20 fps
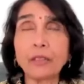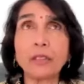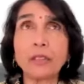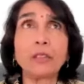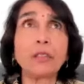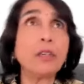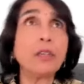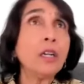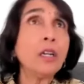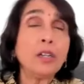
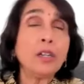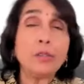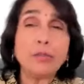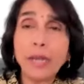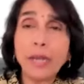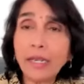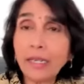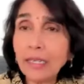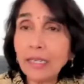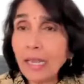the
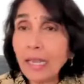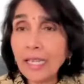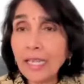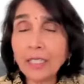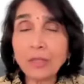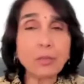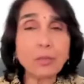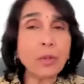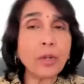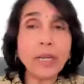red
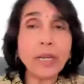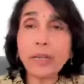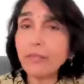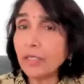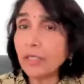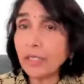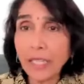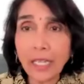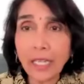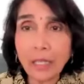light,
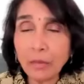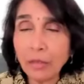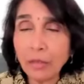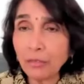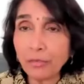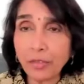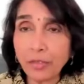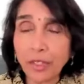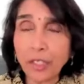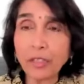whatever came in
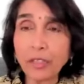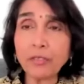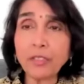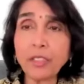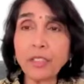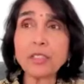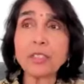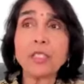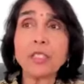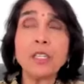front of
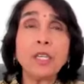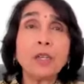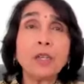us,